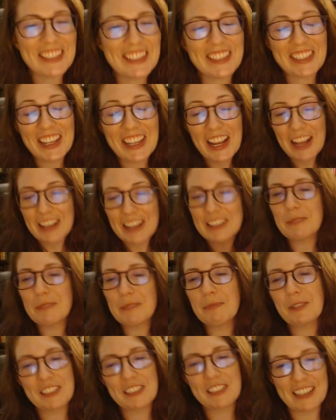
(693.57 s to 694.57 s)
this
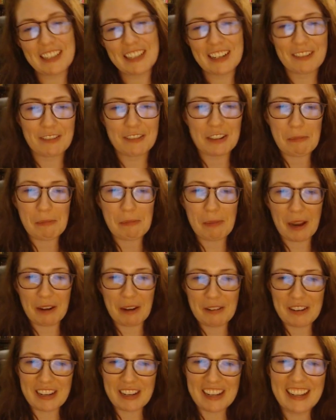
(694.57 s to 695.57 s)
this book is getting really
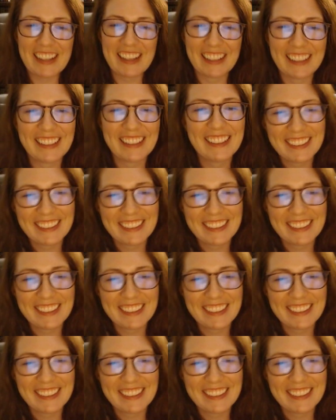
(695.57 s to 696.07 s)
piratey.